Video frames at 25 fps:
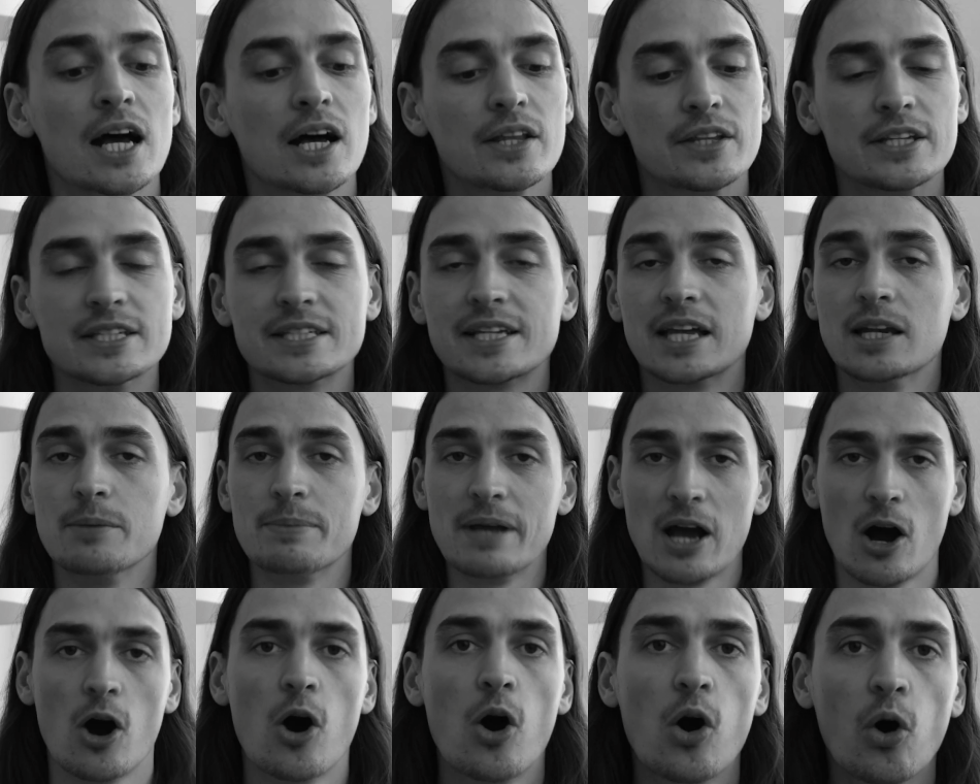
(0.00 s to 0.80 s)
There's going to
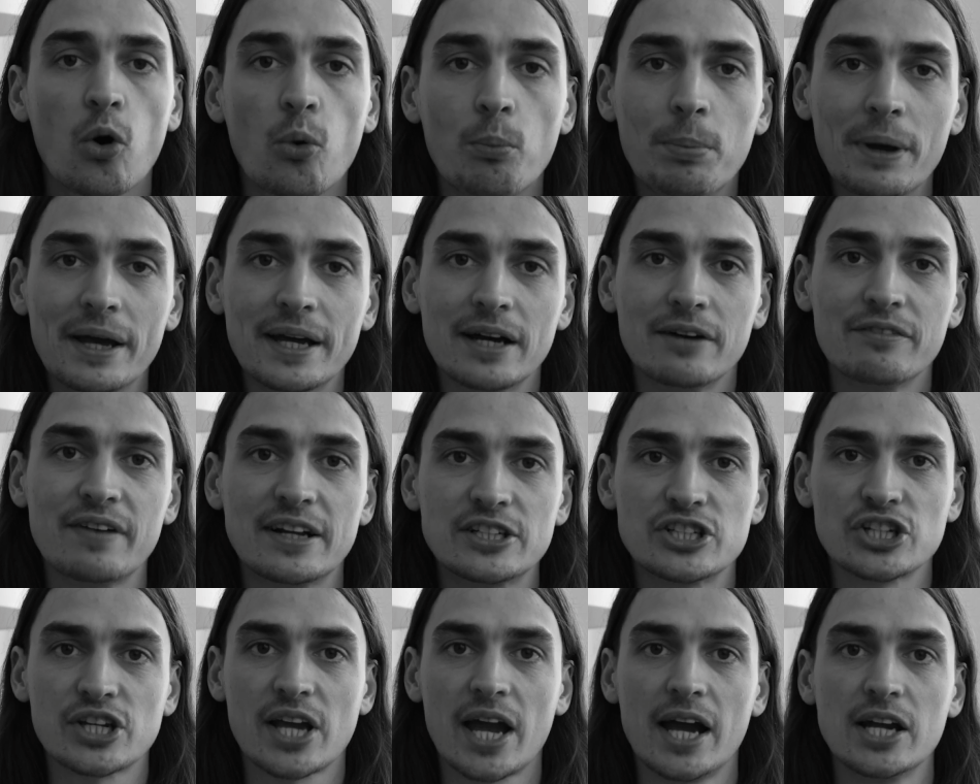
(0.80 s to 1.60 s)
be a whole bit of
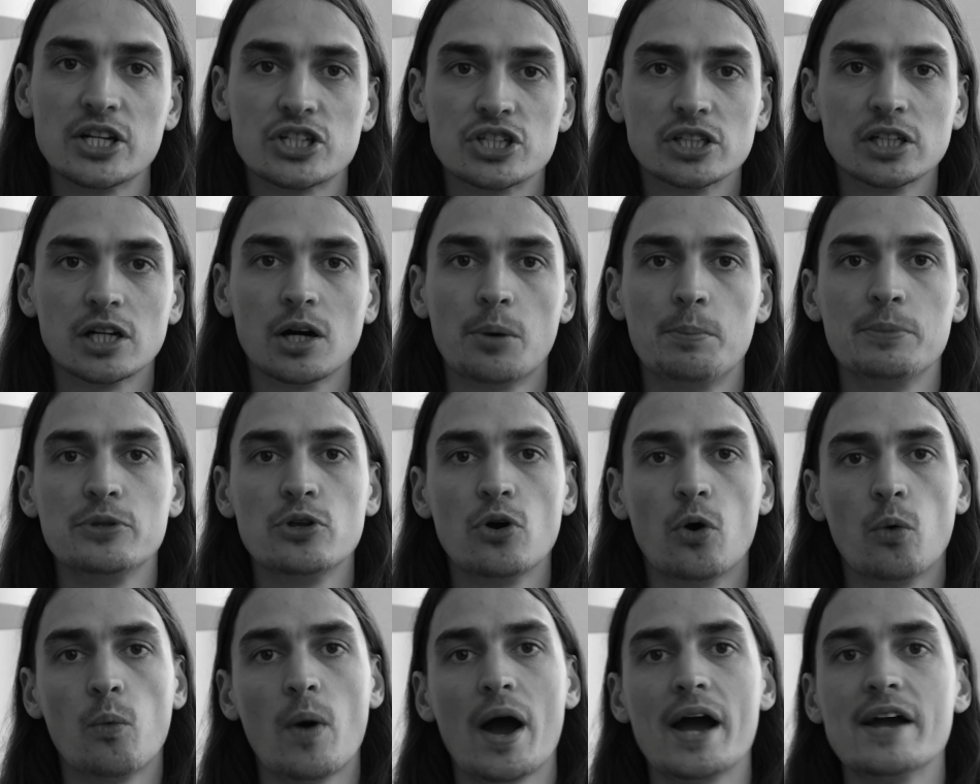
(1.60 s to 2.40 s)
education coming
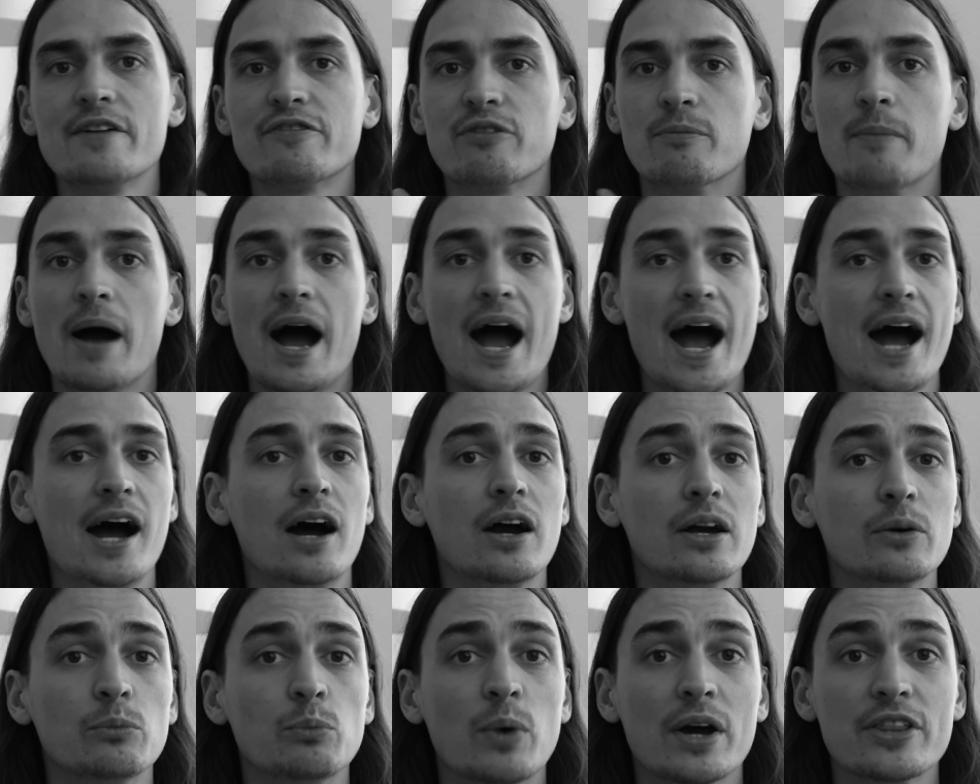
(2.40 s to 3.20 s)
your way from
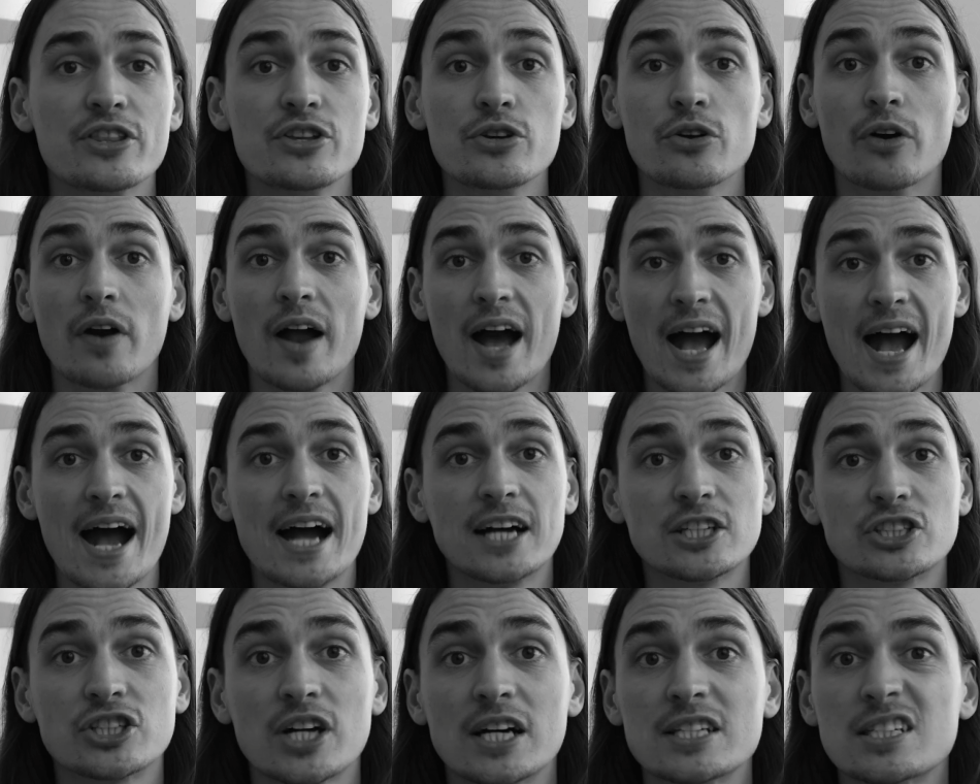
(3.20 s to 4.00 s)
hair, whether you're a
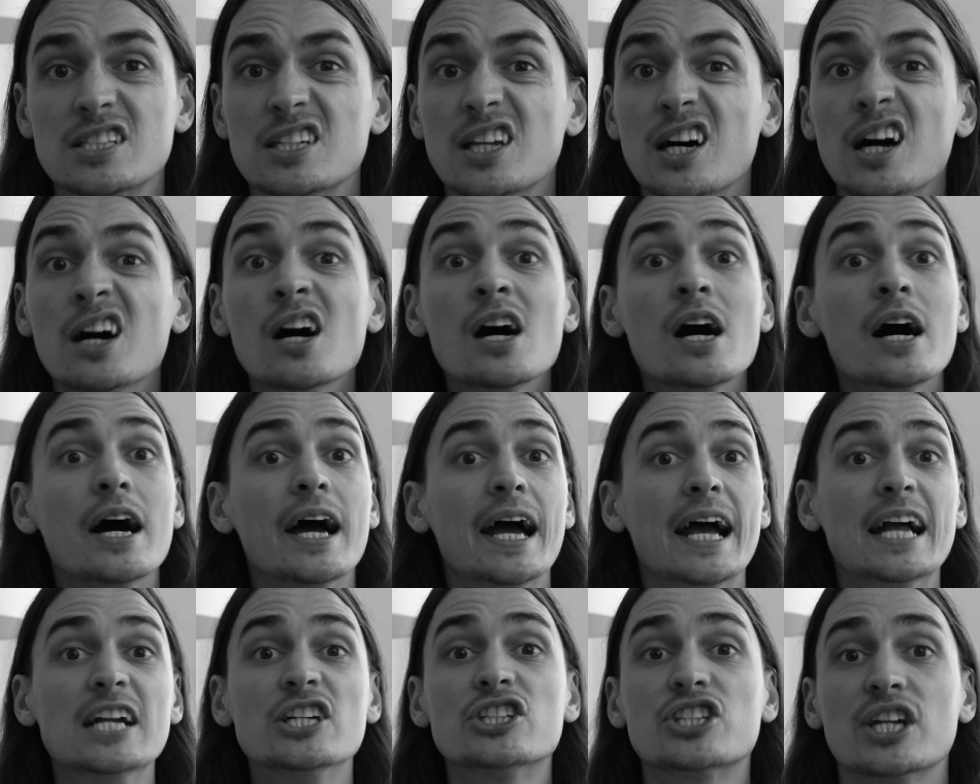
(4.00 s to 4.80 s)
hairdresser,
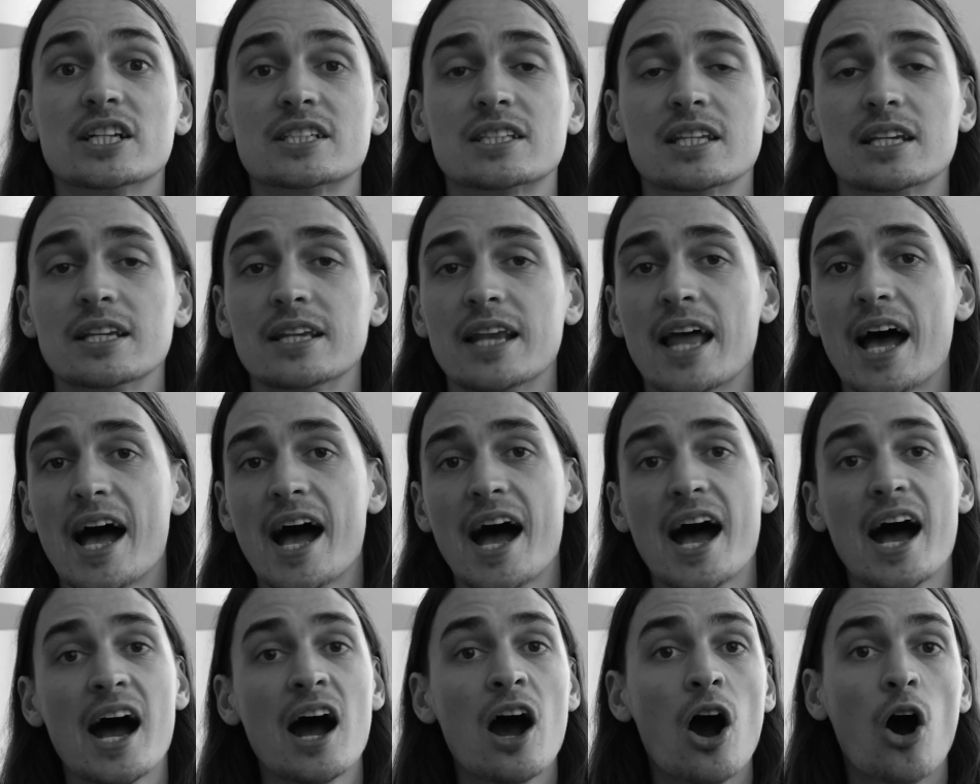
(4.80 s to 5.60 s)
interested in
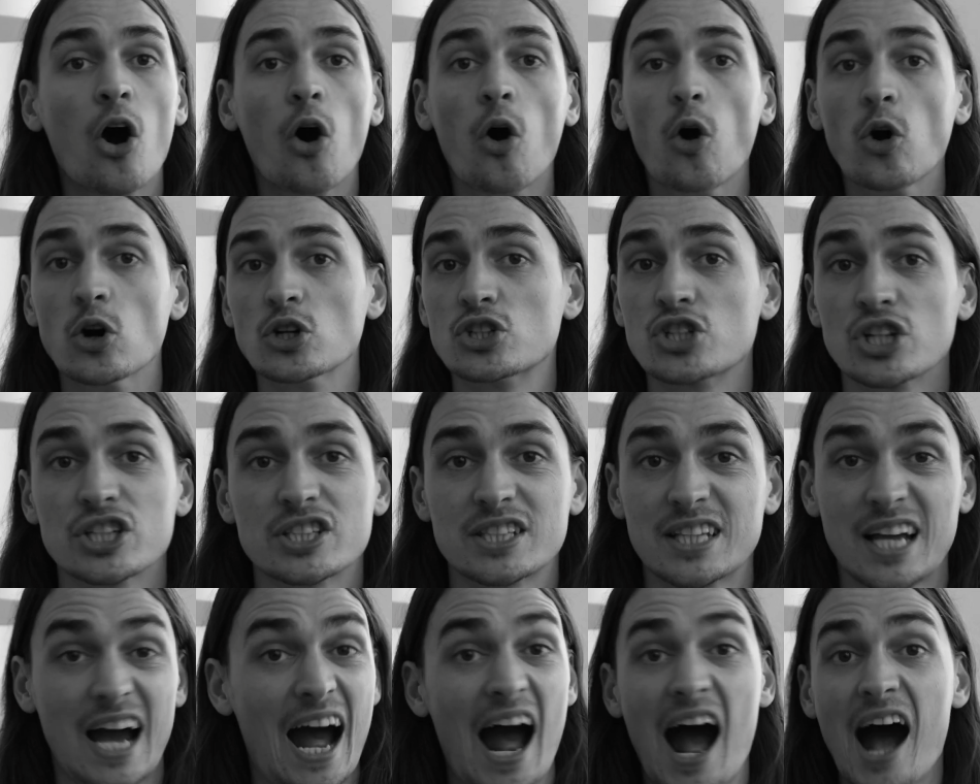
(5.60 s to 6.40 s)
hair, or
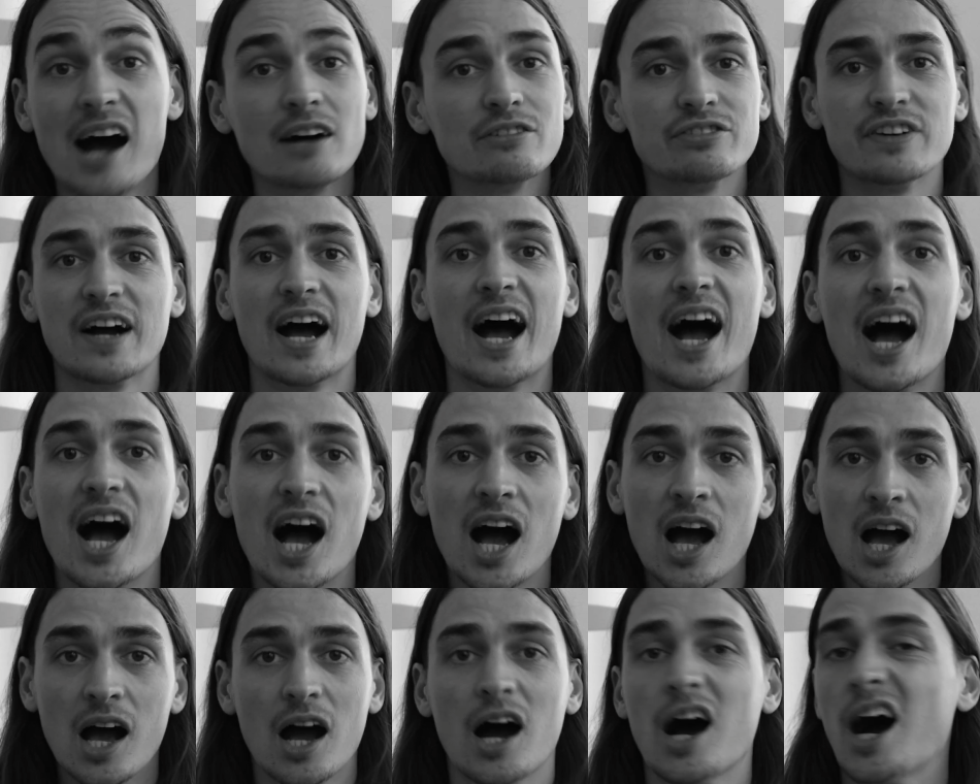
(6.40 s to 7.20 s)
just have hair
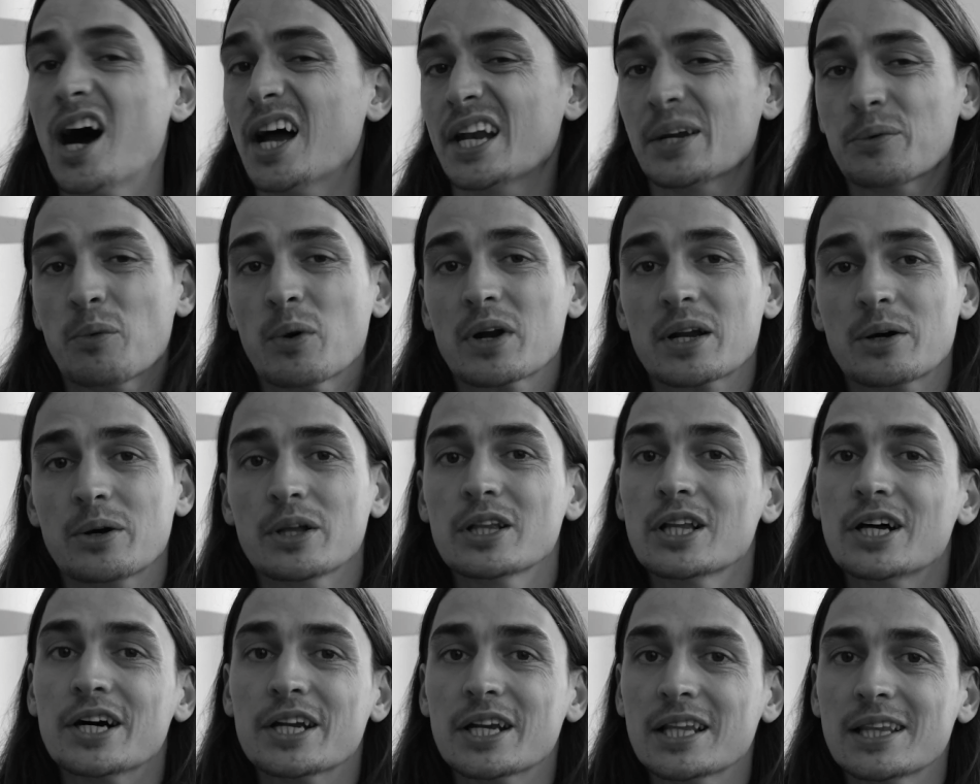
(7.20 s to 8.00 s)
and want to
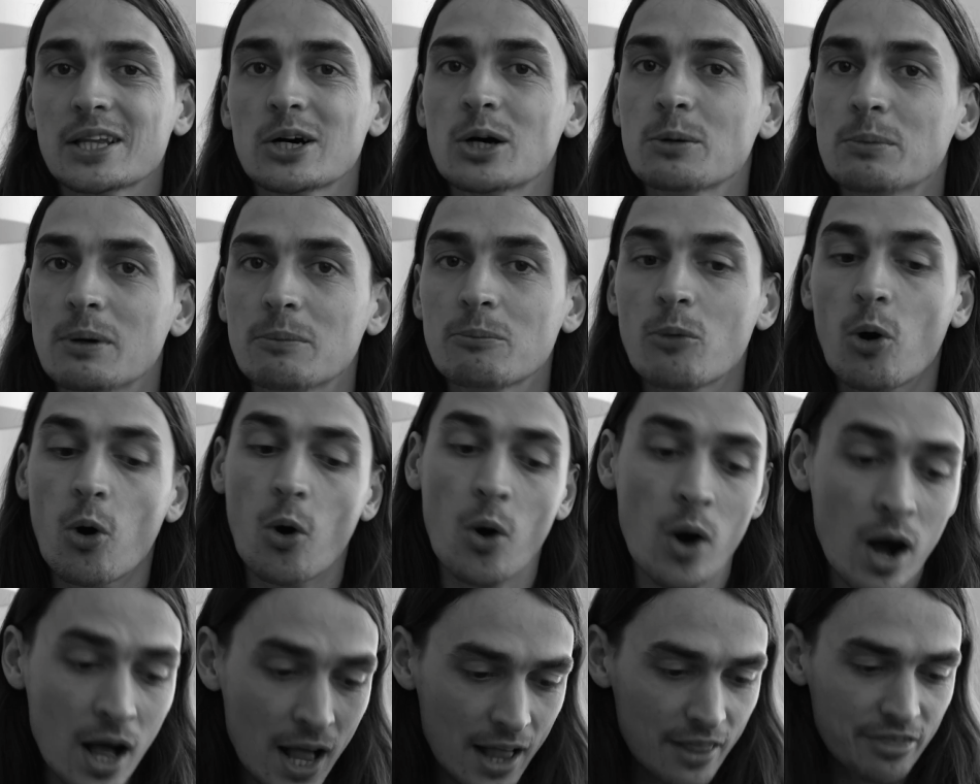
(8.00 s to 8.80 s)
learn a little bit
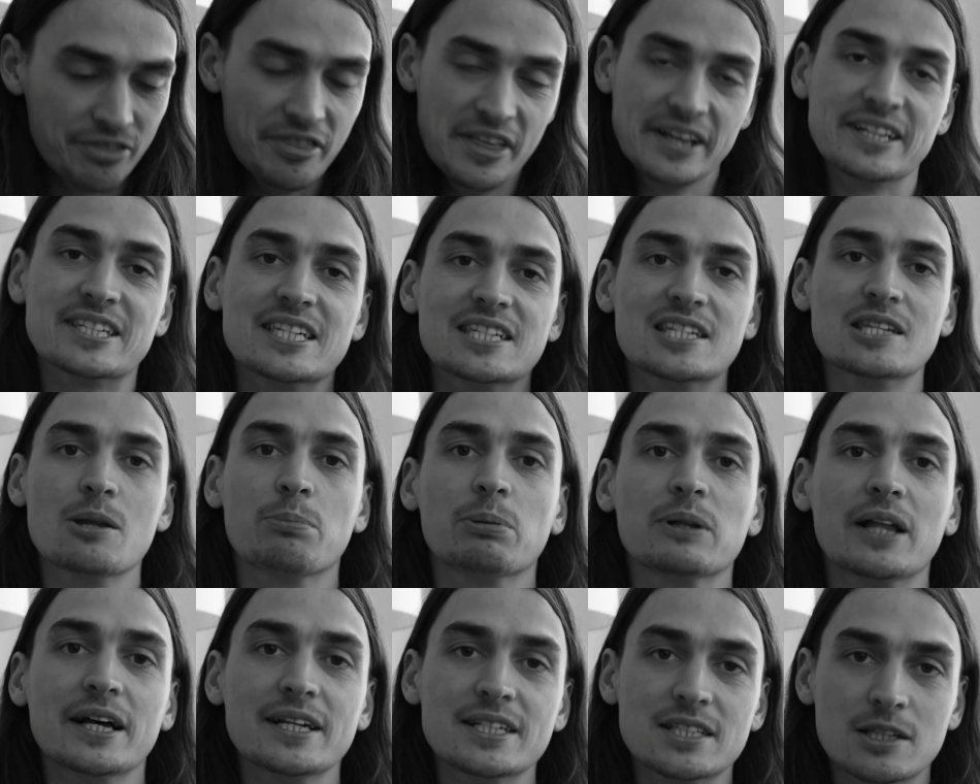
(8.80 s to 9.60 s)
more. This is the
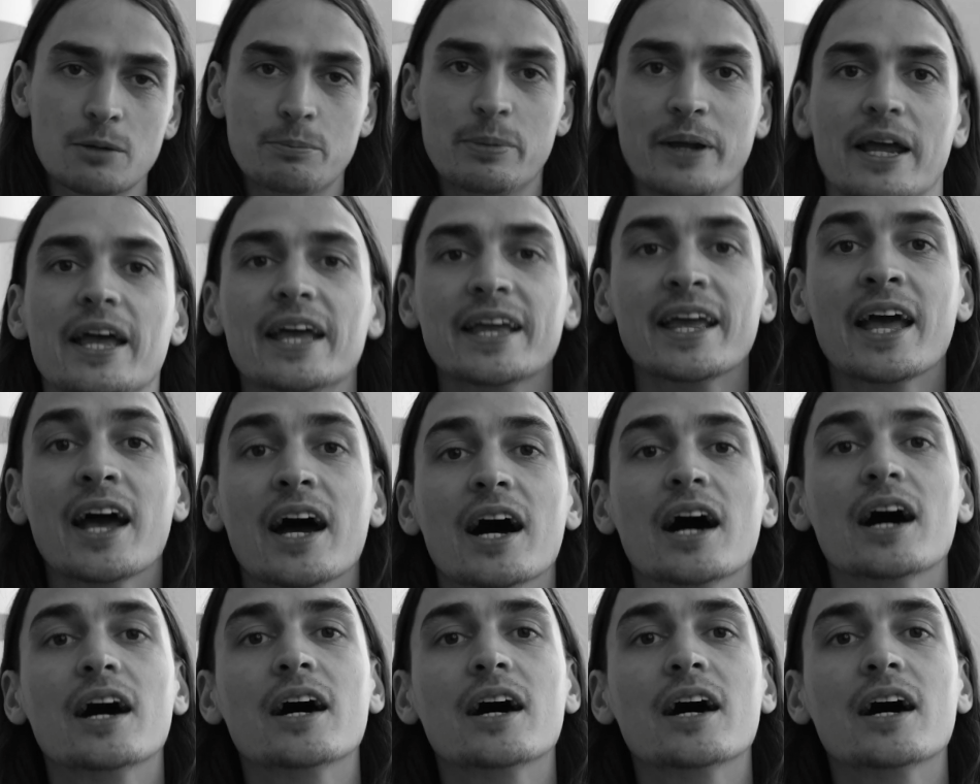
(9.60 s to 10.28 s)
place to be.